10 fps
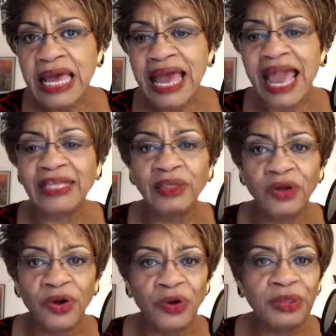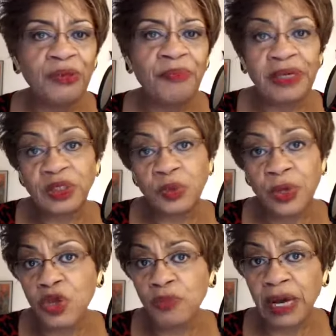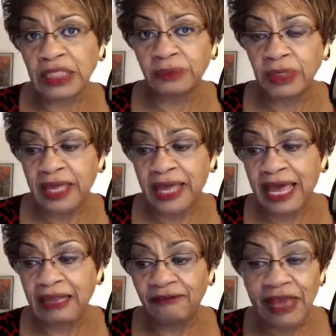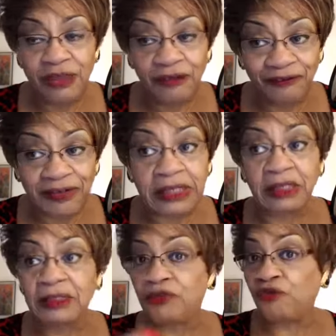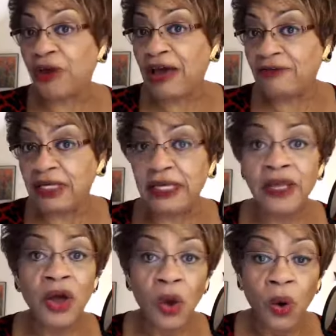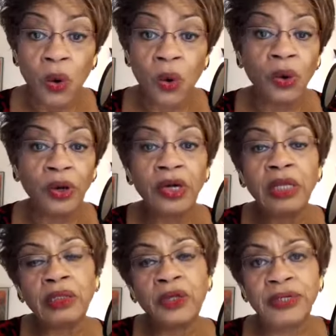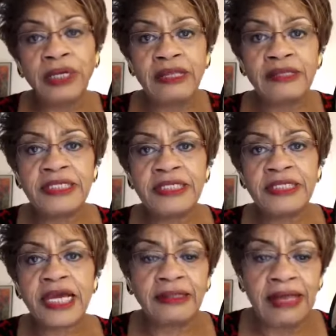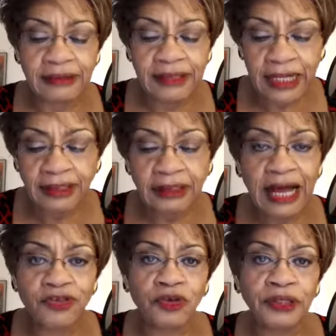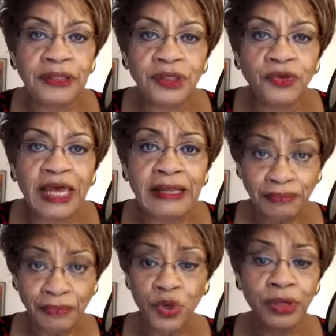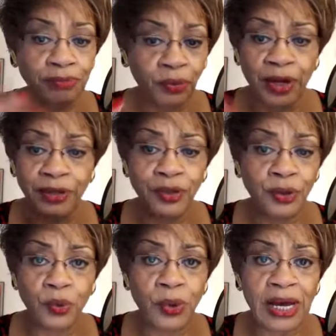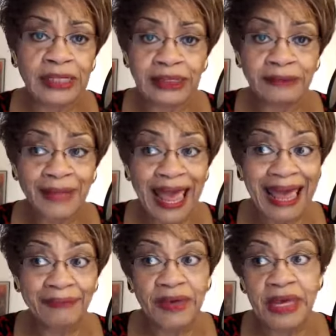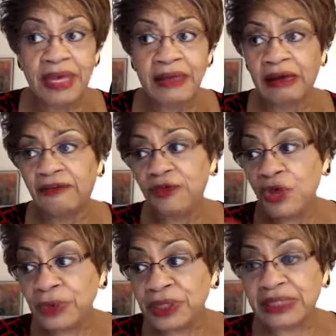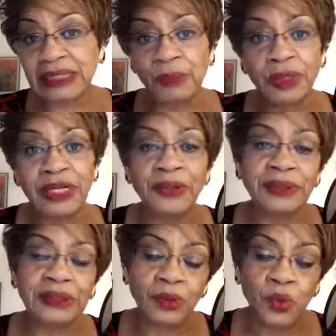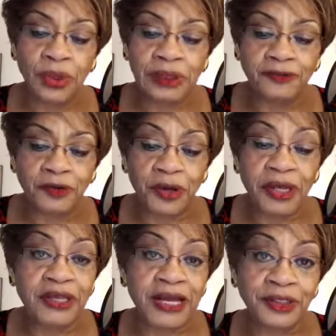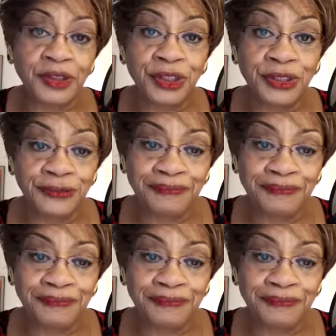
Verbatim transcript: and learn the best way you possibly can, either physically traveling or learning techno- technologically so that you can broaden your horizon and be of use to someone else who is very connected to you.